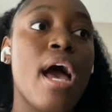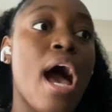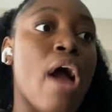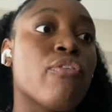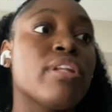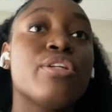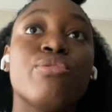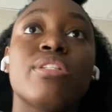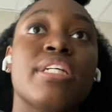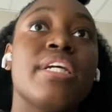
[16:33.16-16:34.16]
I really do
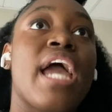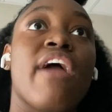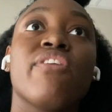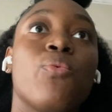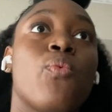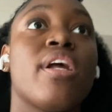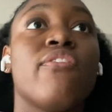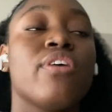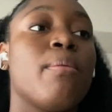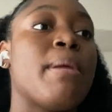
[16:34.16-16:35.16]
see every one of
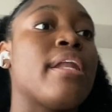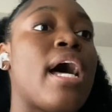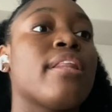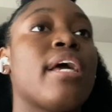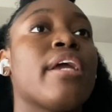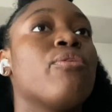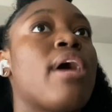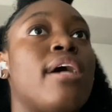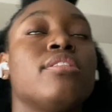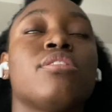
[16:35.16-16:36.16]
them, and I thank you
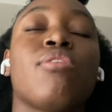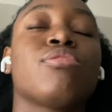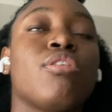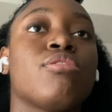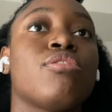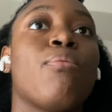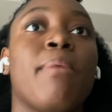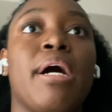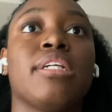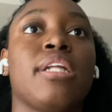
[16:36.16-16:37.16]
guys so
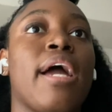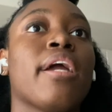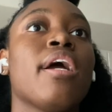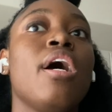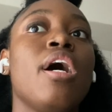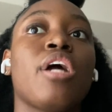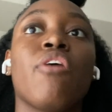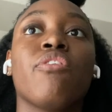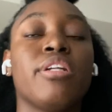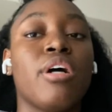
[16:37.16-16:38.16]
much. Like, y'all
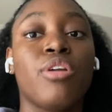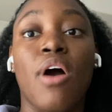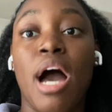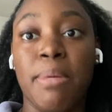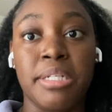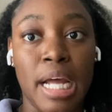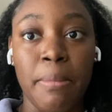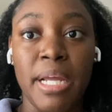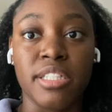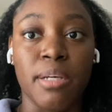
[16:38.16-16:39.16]
really don't know how much that means to